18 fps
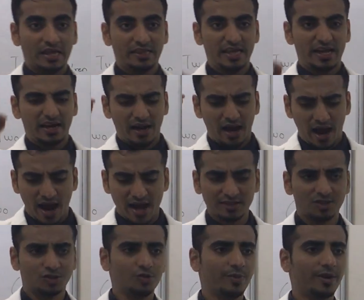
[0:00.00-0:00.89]
there
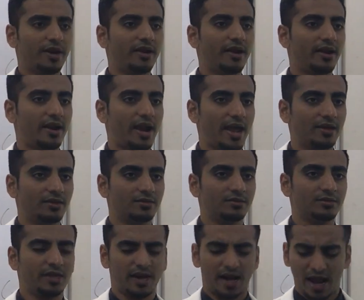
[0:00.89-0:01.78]
has to be a
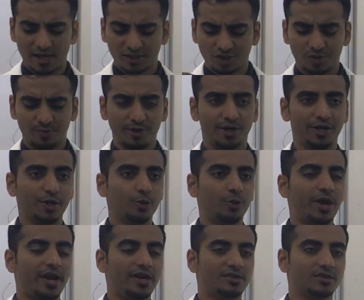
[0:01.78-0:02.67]
deadline. There has to be a
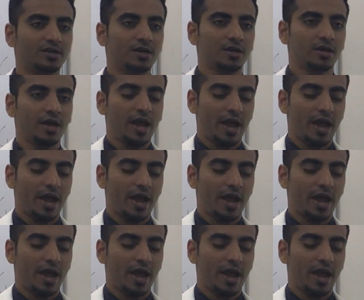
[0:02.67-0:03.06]
due date.